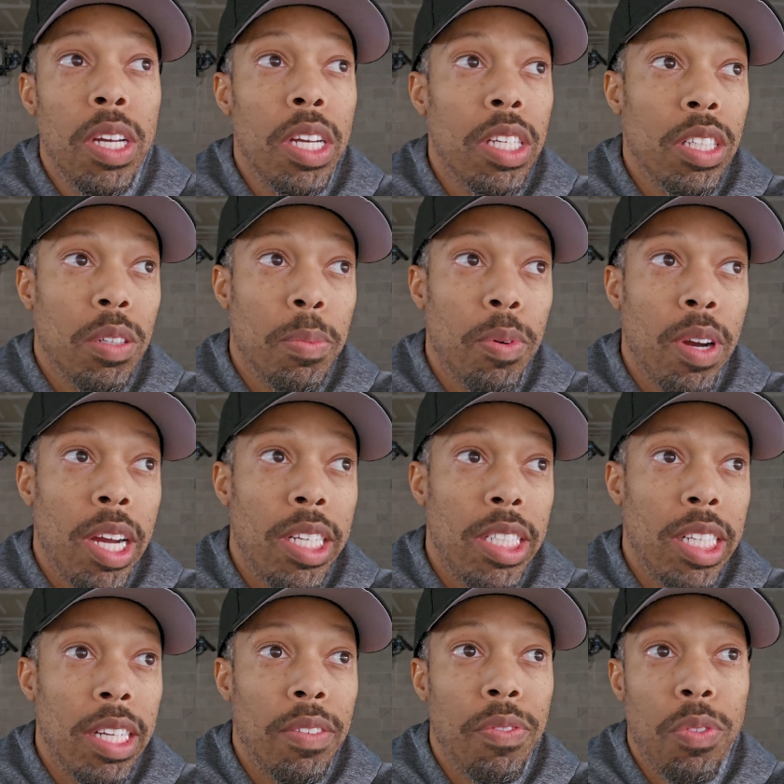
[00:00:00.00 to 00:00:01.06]
your
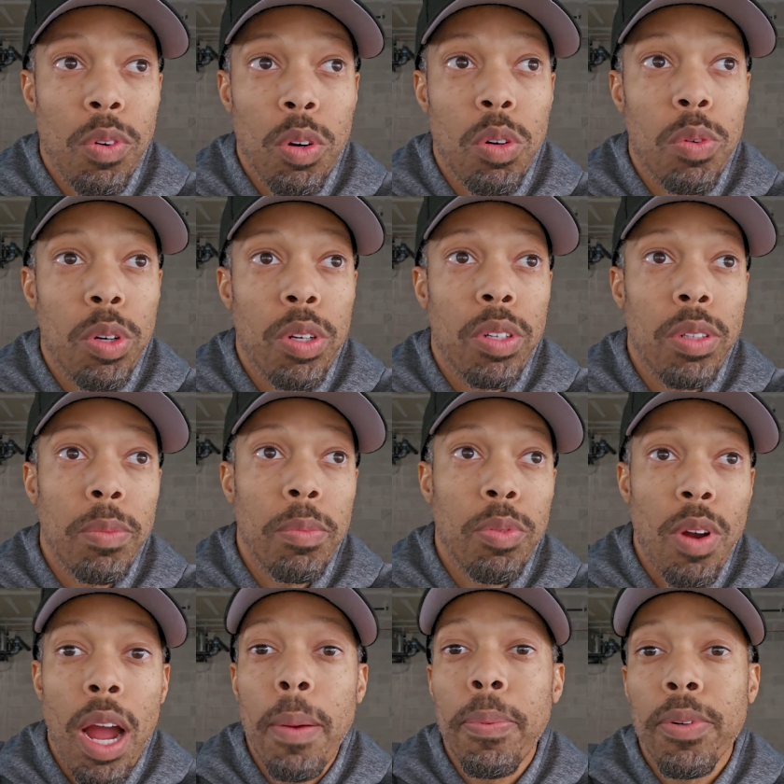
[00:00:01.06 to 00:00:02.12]
project forward
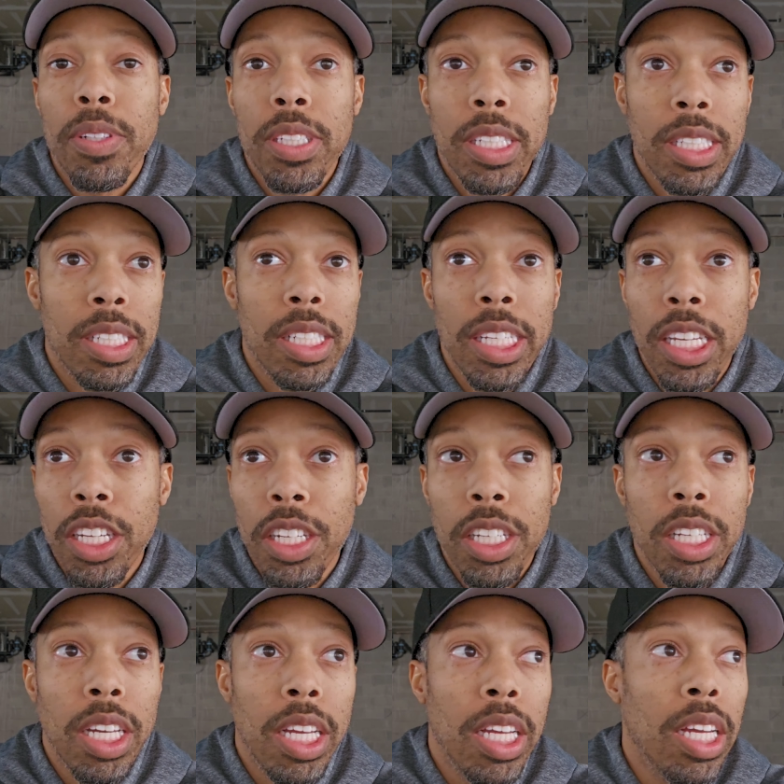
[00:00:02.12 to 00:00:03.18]
properly,
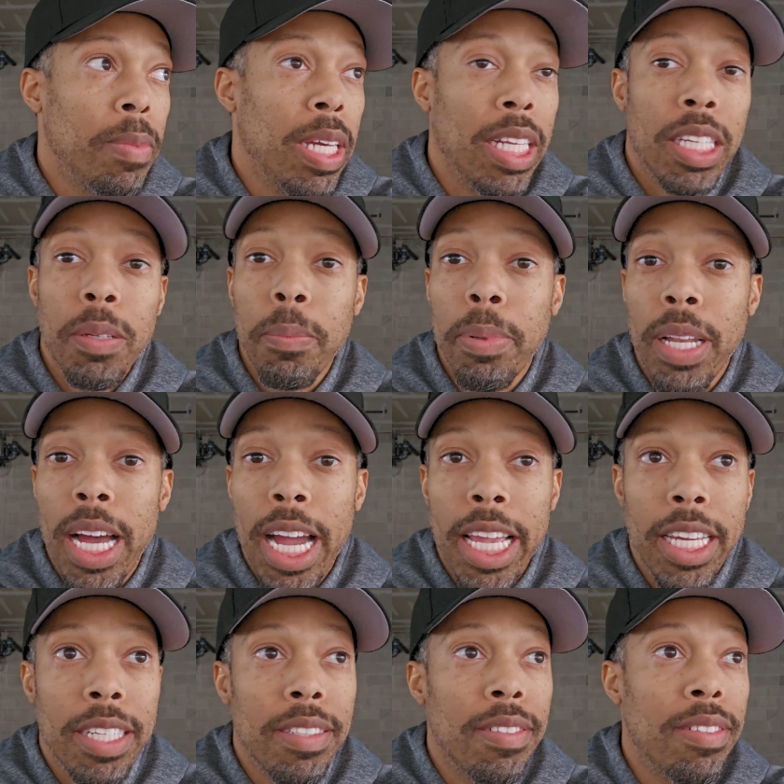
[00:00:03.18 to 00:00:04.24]
legally, in
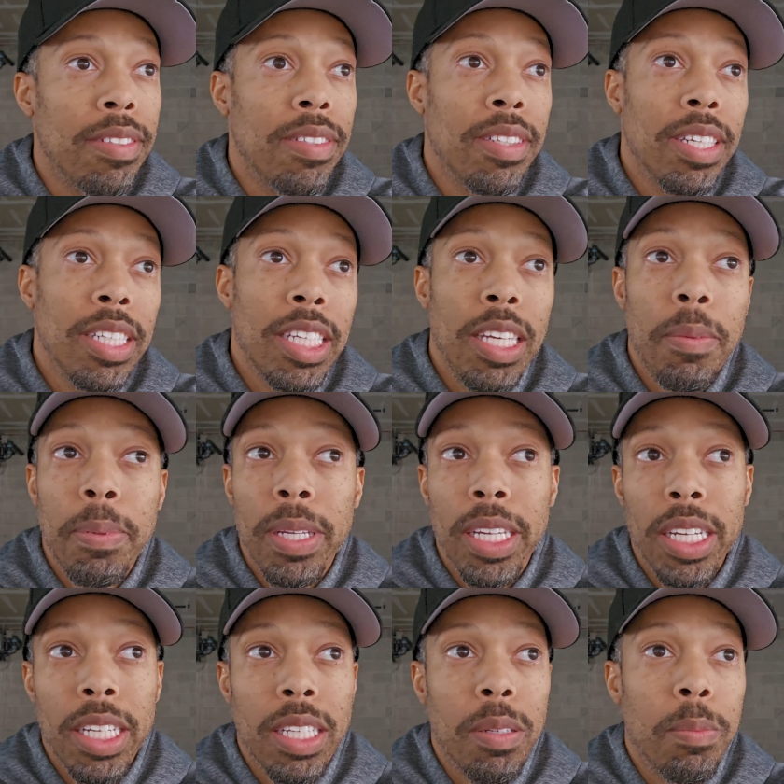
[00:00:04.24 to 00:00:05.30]
compliance, keeping it
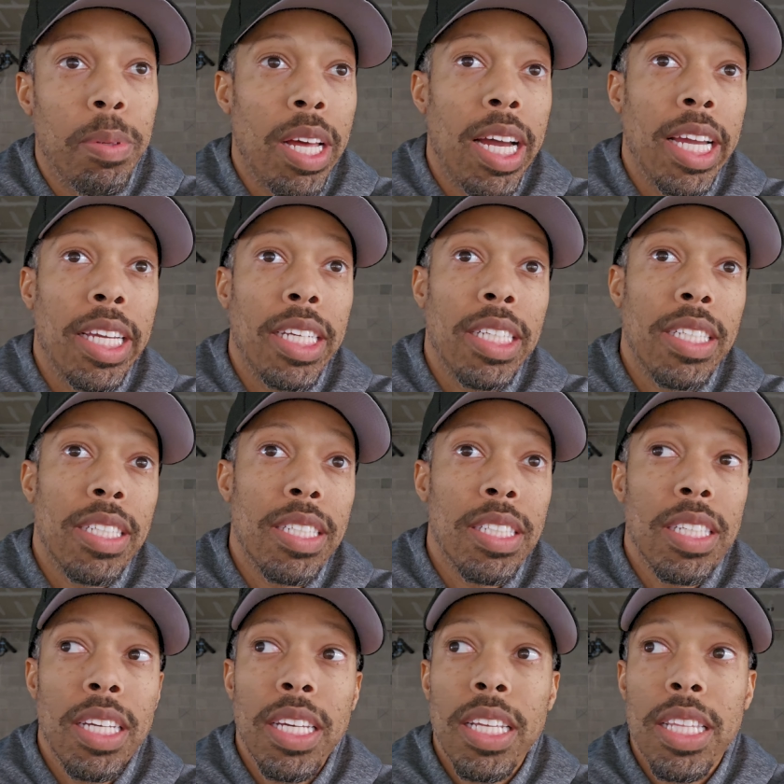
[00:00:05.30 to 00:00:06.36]
in compliance,
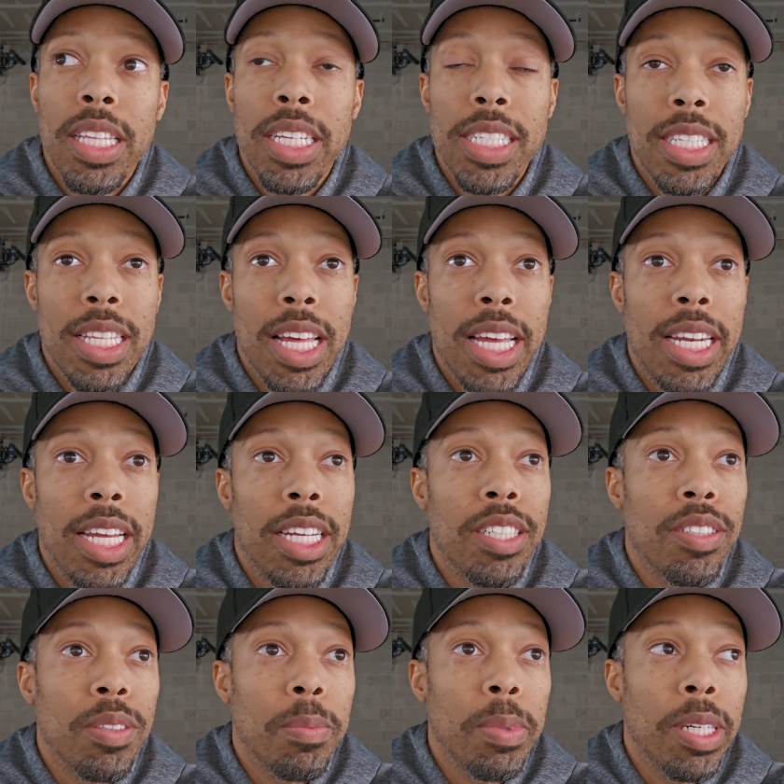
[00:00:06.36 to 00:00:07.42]
things of that
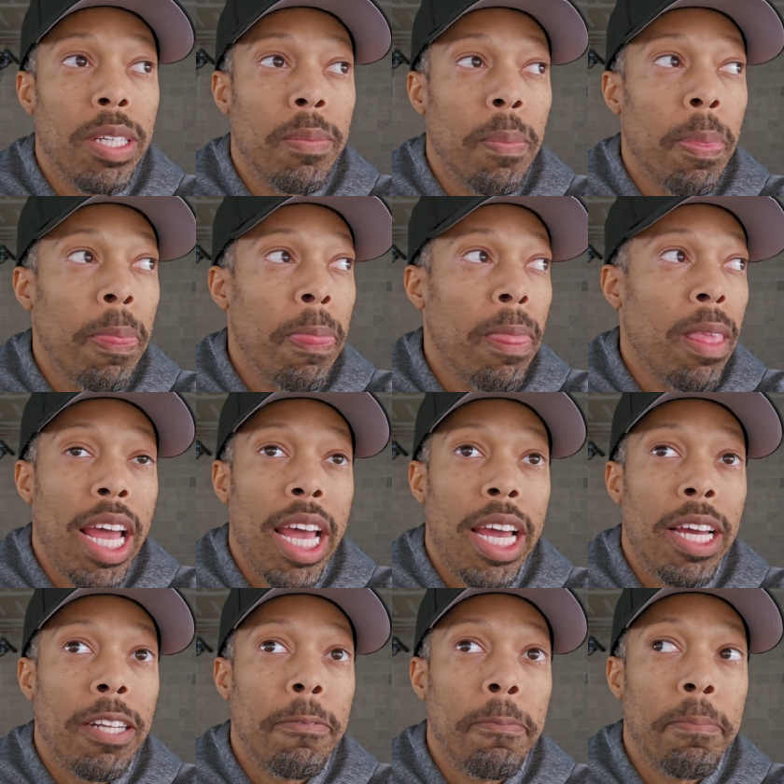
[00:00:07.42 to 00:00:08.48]
nature. But I
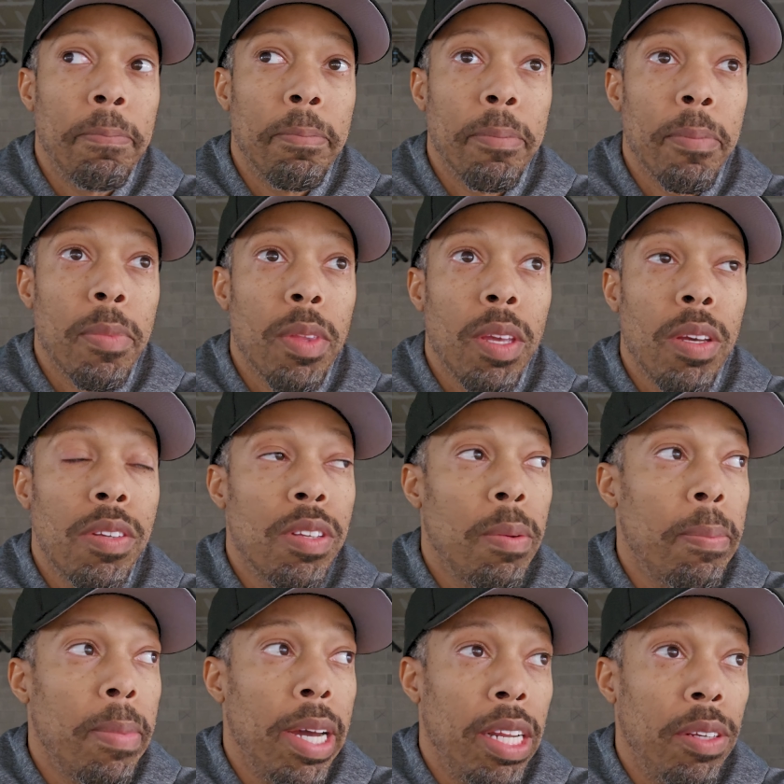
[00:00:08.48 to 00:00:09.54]
had
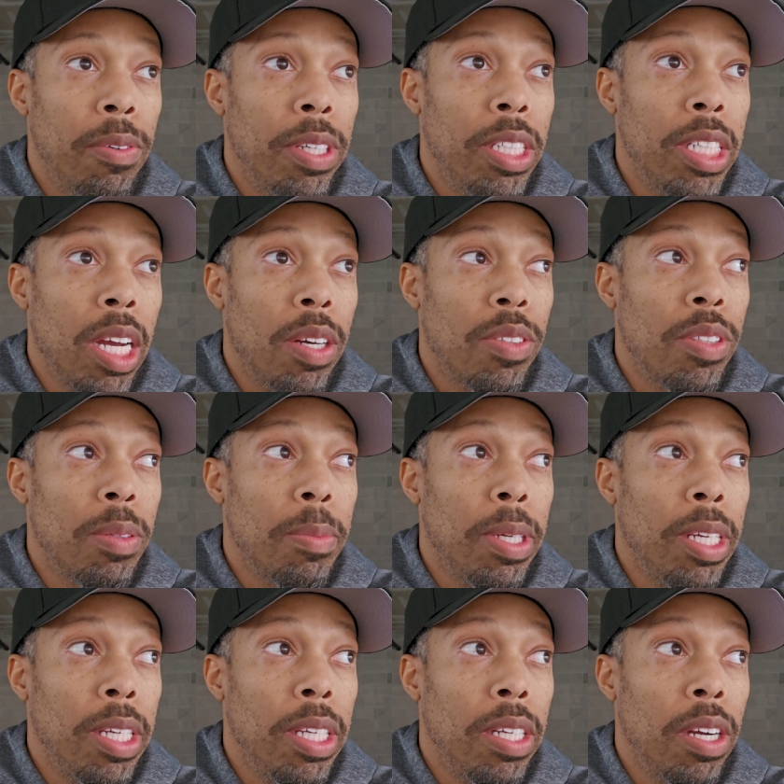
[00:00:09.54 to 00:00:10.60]
somebody reach out to
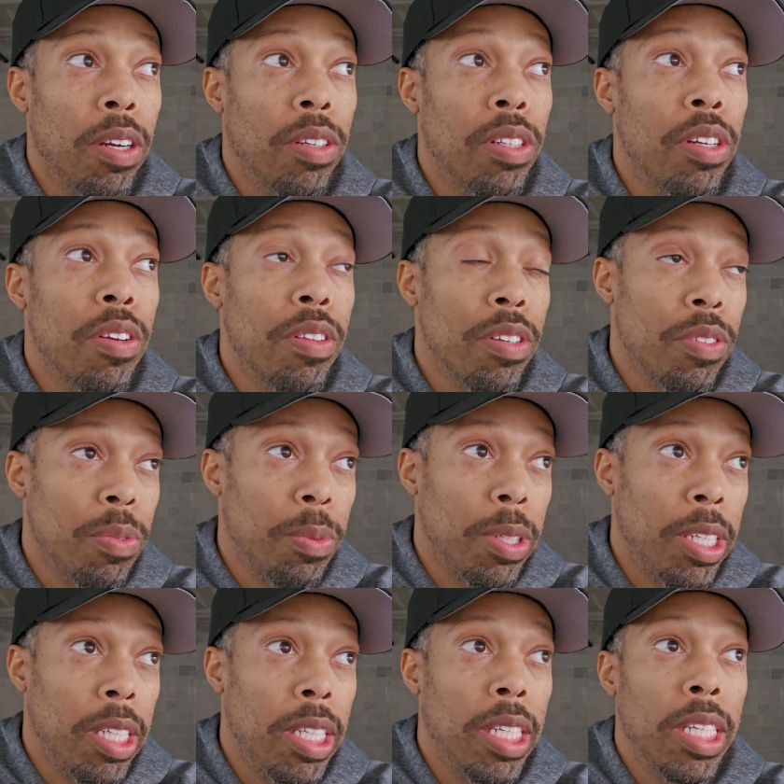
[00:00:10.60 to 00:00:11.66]
me earlier this
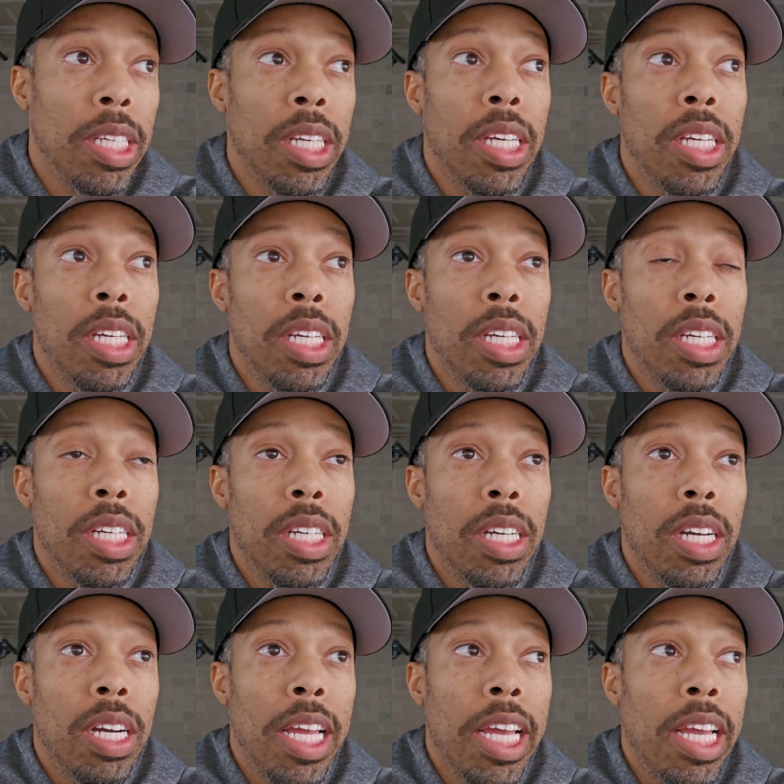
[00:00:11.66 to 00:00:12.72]
week,
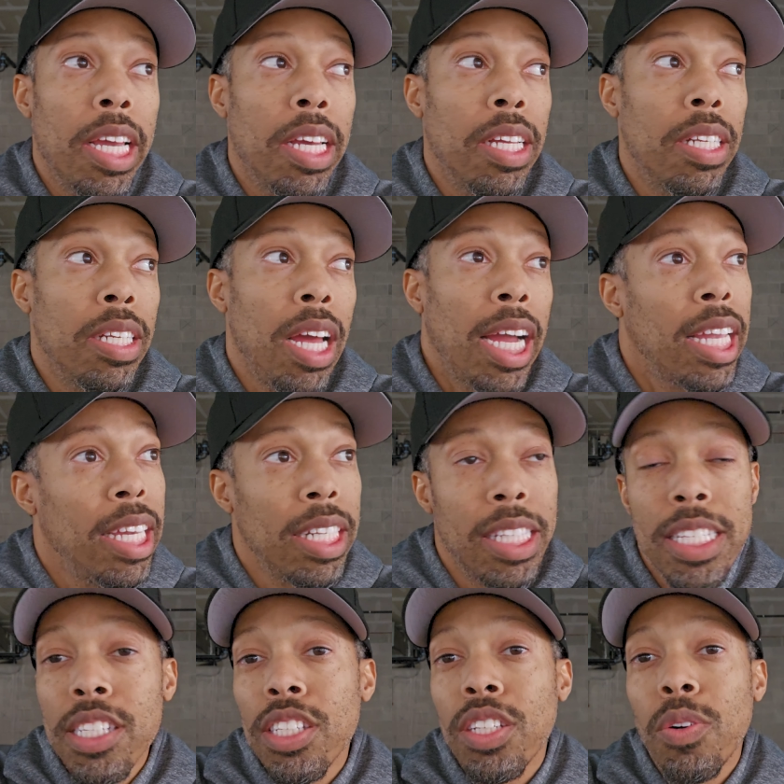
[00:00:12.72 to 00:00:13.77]
and I get
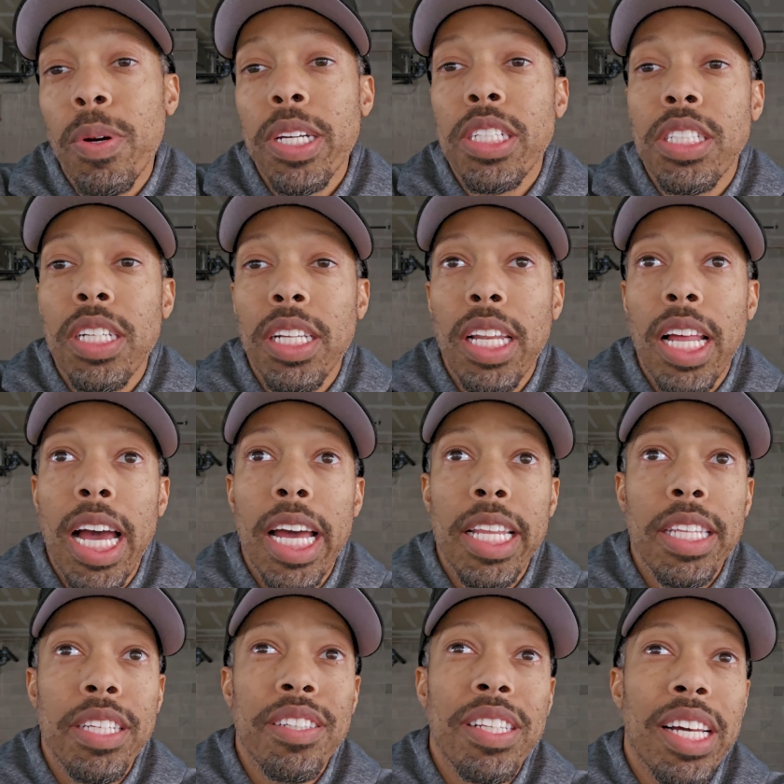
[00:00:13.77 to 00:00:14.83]
this question a lot,
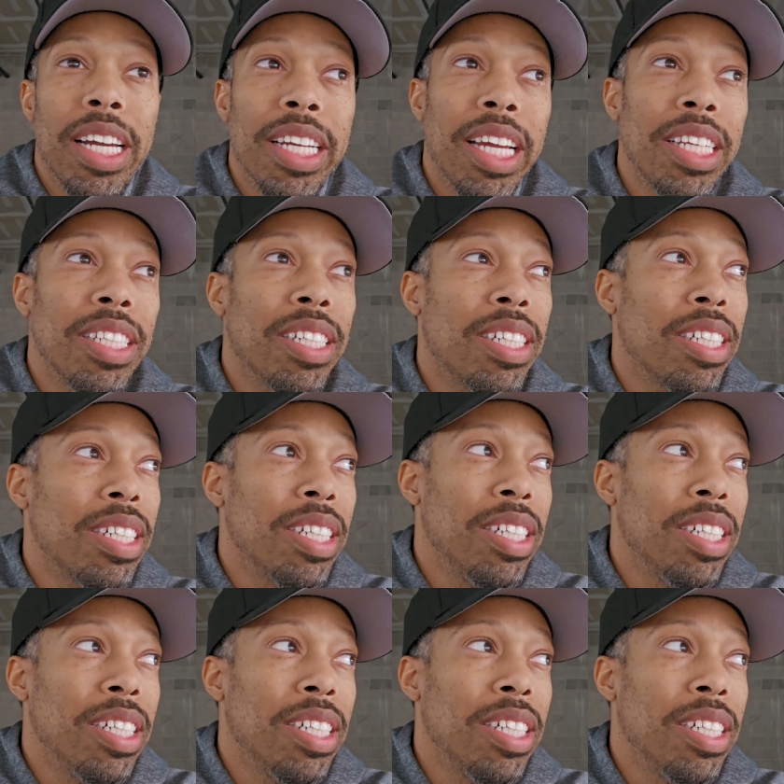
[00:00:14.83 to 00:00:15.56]
and they're like, hey, look,